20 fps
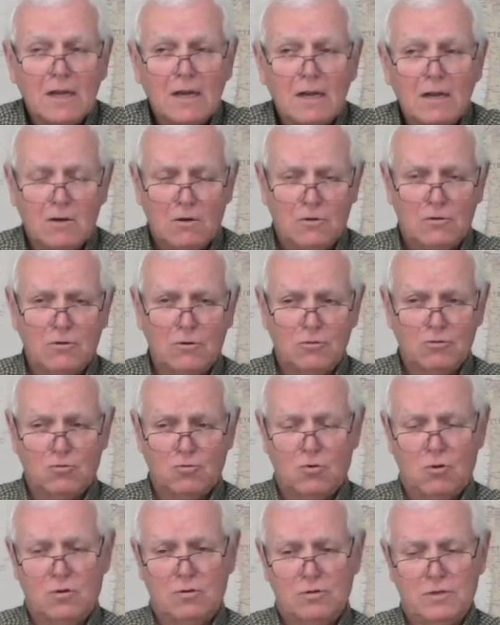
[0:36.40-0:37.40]
I heard those
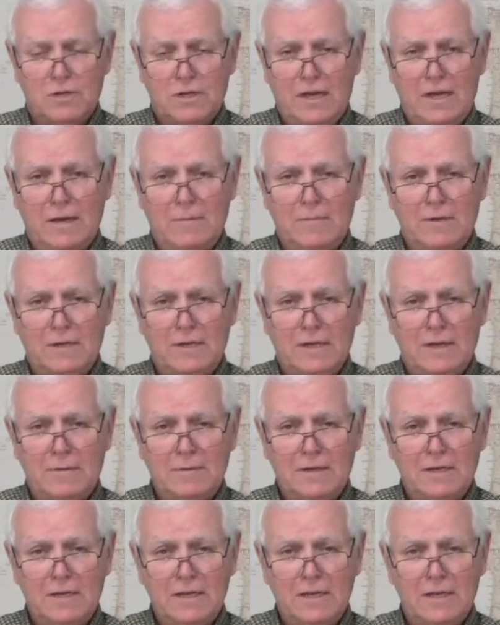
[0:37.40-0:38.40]
words time and
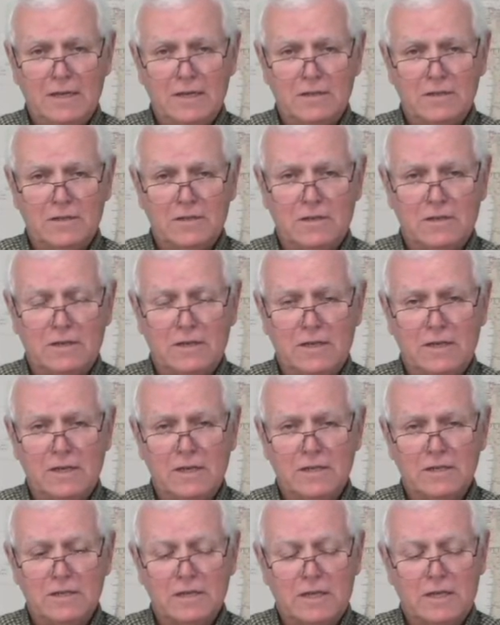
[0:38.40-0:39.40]
time again
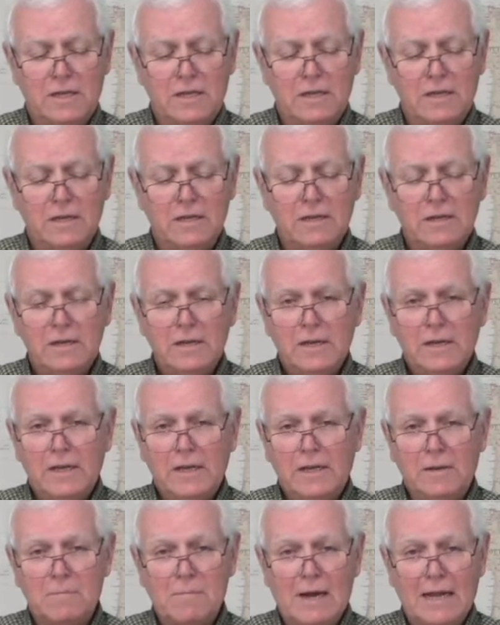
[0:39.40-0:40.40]
as a kid
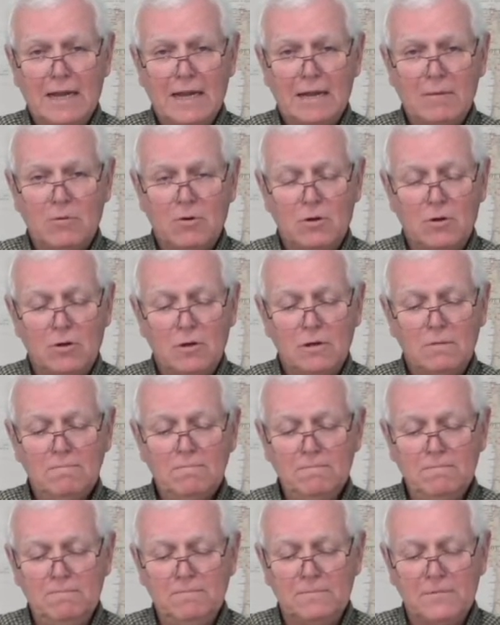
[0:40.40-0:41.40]
in my neighborhood
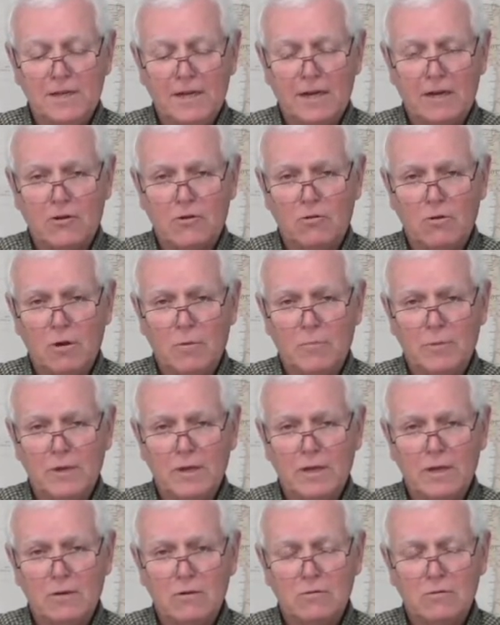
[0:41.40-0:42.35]
that I grew up in.